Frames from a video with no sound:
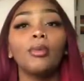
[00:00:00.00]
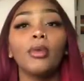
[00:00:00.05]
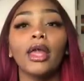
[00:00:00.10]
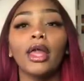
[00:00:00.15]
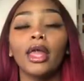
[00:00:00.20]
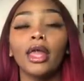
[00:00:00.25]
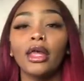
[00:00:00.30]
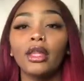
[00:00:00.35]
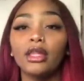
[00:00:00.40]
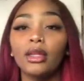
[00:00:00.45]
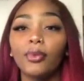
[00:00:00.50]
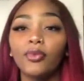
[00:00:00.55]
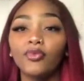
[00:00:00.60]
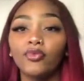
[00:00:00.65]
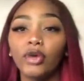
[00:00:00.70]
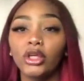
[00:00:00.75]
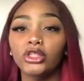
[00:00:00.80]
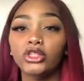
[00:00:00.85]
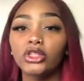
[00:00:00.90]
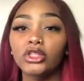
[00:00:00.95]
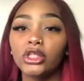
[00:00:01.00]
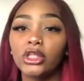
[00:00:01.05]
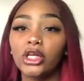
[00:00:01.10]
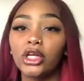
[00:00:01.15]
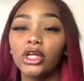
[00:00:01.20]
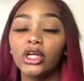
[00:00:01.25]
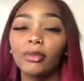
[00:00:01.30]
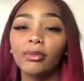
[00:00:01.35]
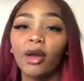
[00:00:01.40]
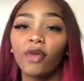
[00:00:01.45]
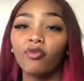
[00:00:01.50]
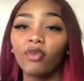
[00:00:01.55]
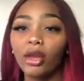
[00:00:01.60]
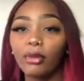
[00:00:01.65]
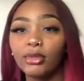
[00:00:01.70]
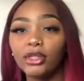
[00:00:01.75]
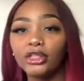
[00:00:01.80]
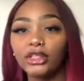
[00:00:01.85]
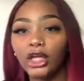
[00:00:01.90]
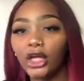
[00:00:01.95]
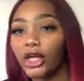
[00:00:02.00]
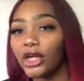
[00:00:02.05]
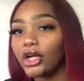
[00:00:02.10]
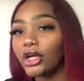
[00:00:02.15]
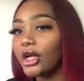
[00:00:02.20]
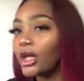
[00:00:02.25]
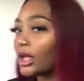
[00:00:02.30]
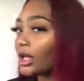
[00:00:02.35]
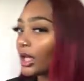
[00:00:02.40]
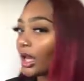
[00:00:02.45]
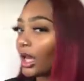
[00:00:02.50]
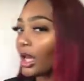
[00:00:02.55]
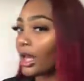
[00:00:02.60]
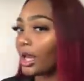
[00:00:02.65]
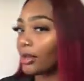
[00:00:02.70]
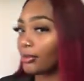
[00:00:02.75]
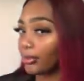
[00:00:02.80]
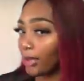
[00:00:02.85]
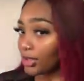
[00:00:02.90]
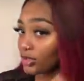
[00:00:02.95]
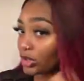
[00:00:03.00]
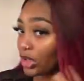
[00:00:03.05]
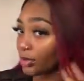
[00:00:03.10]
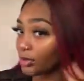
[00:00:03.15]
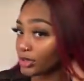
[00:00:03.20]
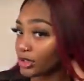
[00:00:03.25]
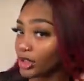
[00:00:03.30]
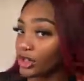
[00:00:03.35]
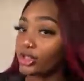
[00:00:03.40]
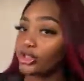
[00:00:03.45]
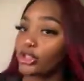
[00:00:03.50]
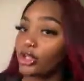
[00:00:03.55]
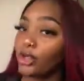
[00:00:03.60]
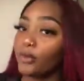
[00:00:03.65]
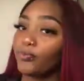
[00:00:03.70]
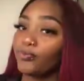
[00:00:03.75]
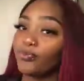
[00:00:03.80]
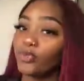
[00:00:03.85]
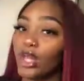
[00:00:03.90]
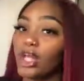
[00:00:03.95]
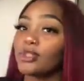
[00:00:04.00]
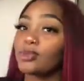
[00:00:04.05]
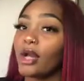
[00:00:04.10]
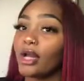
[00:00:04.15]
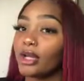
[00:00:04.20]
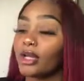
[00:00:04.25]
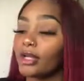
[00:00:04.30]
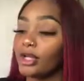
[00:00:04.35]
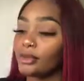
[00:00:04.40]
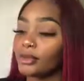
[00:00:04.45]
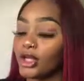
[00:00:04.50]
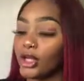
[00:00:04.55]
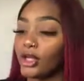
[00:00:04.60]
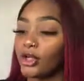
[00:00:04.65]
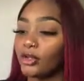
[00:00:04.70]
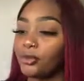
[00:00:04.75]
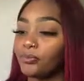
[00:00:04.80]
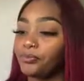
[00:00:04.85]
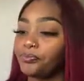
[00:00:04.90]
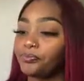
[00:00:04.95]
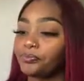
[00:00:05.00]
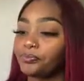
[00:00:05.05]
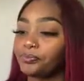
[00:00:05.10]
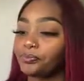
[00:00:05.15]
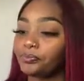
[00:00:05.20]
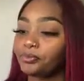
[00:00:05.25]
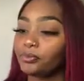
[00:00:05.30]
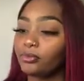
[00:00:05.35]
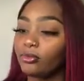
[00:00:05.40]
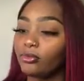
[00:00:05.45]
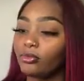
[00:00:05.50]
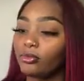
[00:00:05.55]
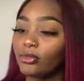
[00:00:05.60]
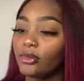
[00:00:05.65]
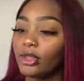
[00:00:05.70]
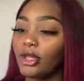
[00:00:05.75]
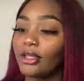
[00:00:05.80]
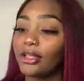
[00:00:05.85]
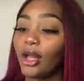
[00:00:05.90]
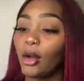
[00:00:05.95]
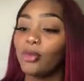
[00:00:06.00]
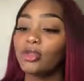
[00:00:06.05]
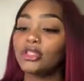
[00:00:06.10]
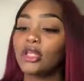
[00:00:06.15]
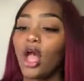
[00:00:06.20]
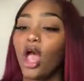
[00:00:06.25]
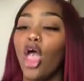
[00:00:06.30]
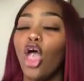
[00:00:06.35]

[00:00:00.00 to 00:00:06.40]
And the professor's here, my family's here, and my job is here. So that's why I ended up staying home. That was